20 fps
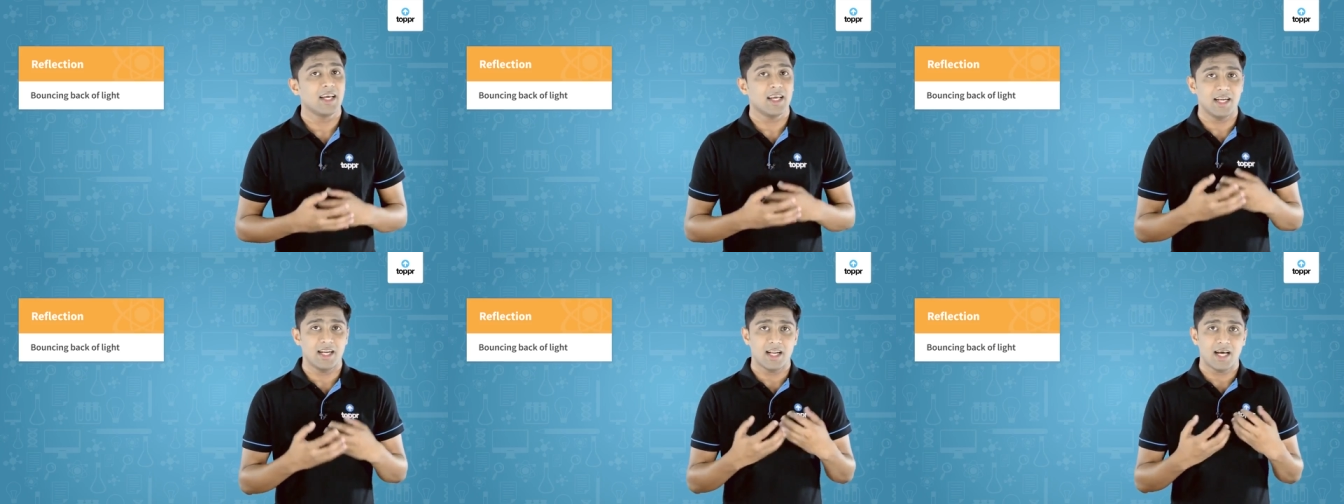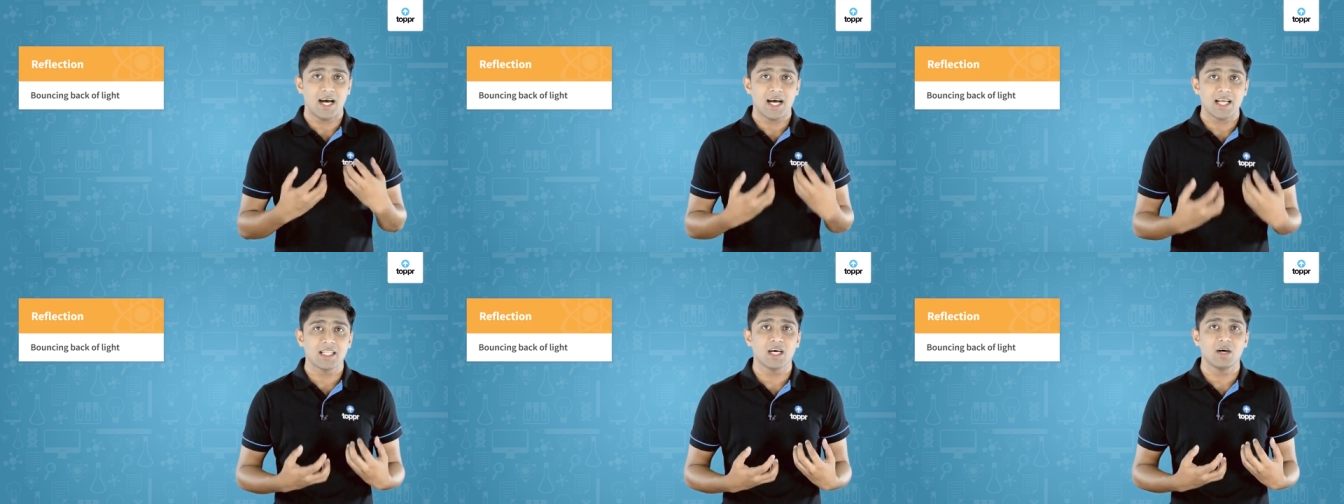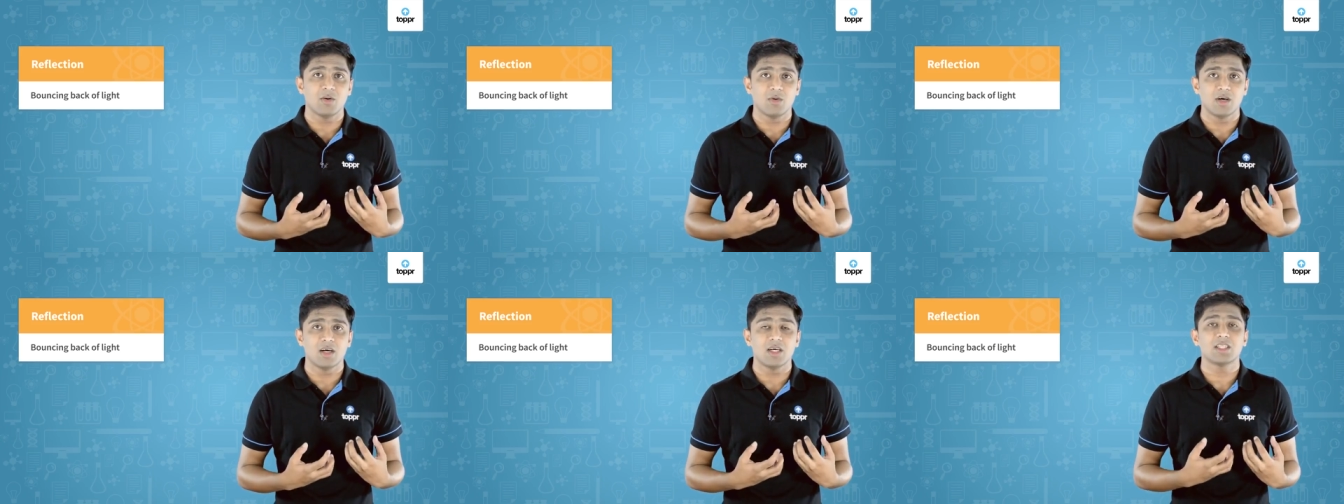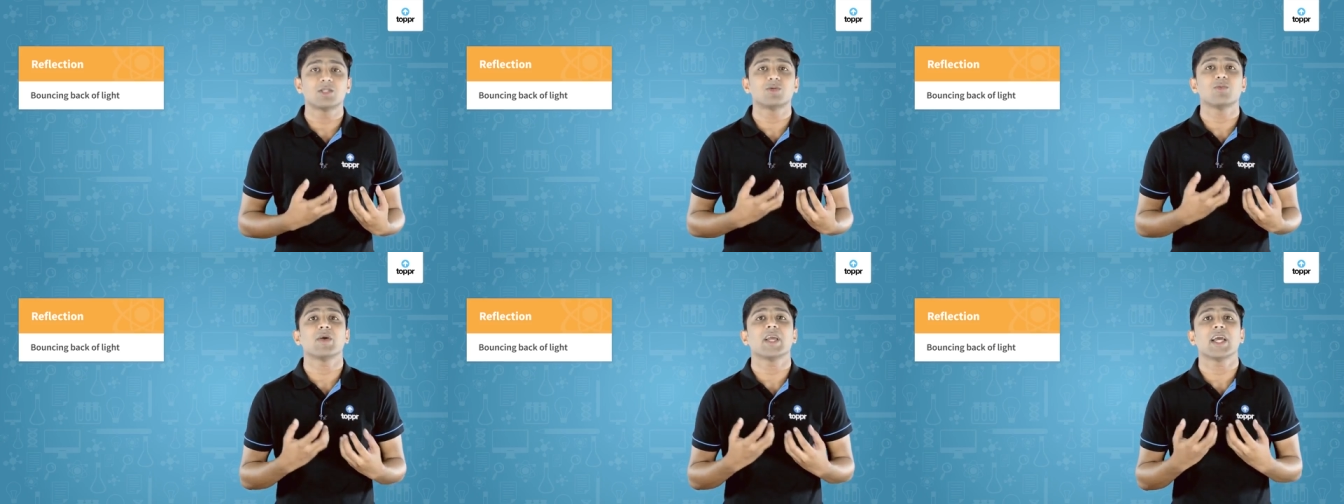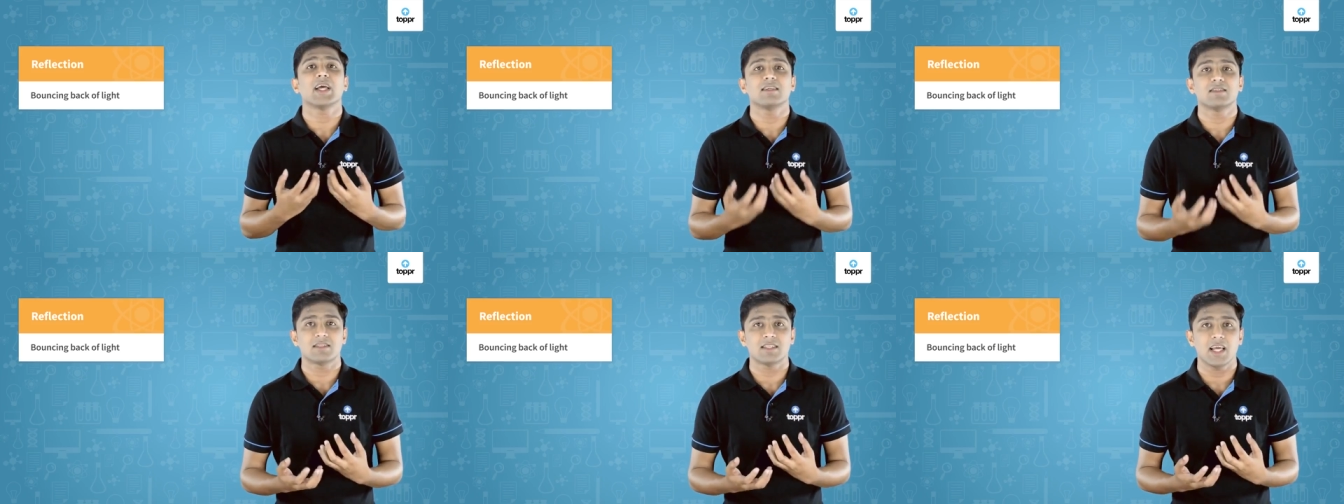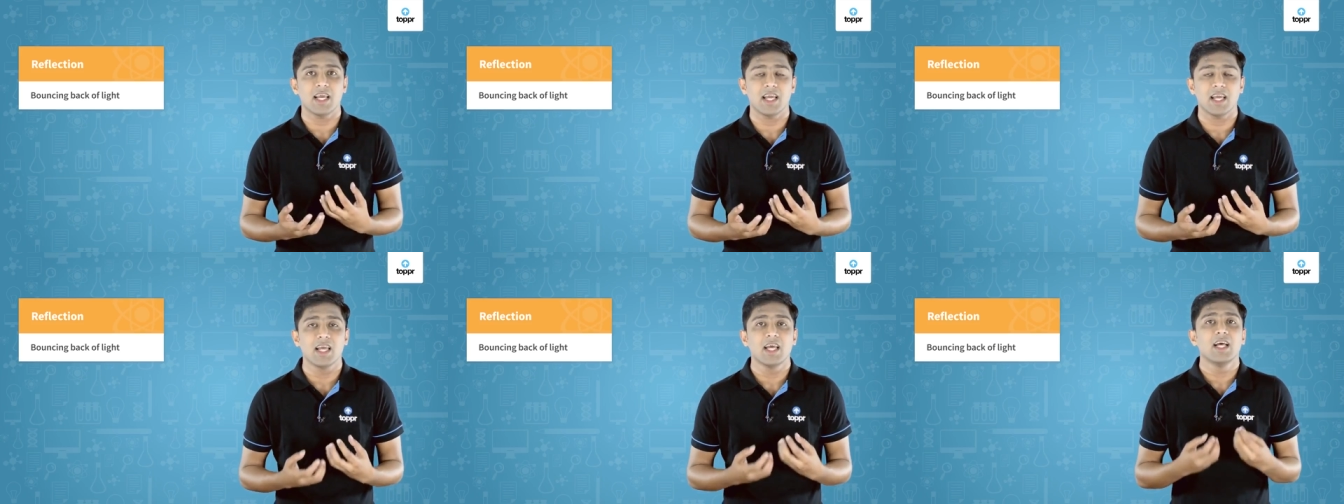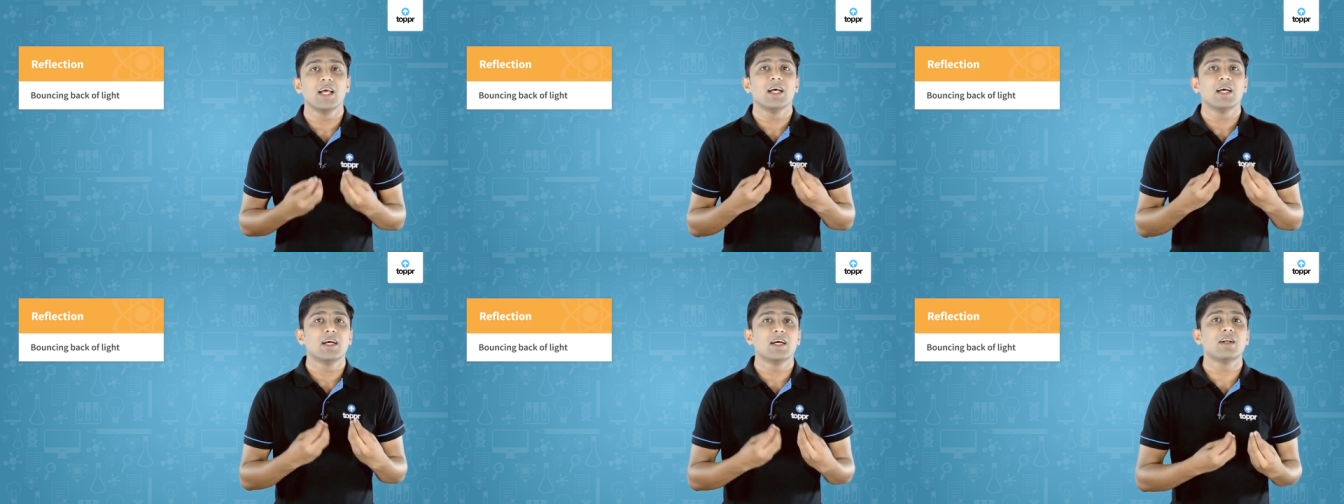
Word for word: In other words, we can say